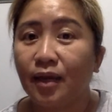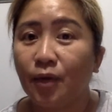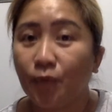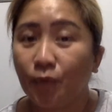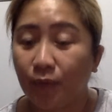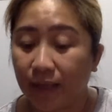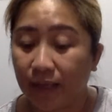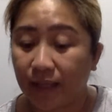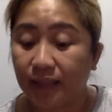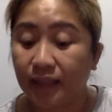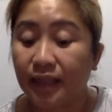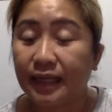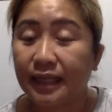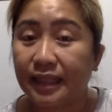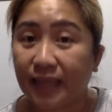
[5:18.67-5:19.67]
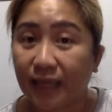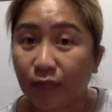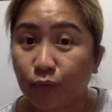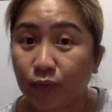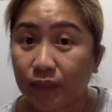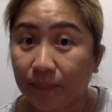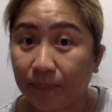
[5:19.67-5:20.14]
Well, that
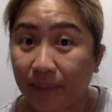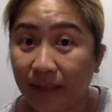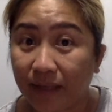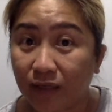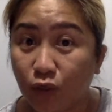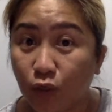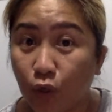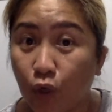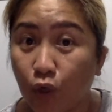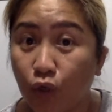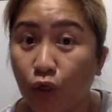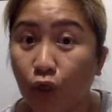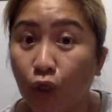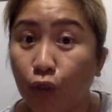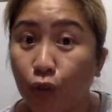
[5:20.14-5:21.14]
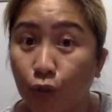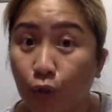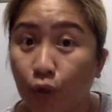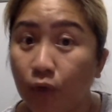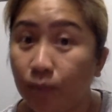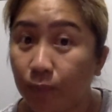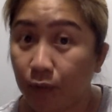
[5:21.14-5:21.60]
will depend on
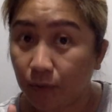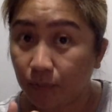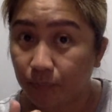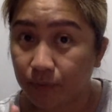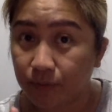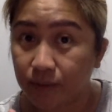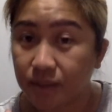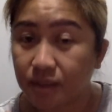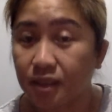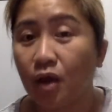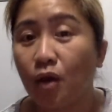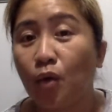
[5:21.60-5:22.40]
your purpose,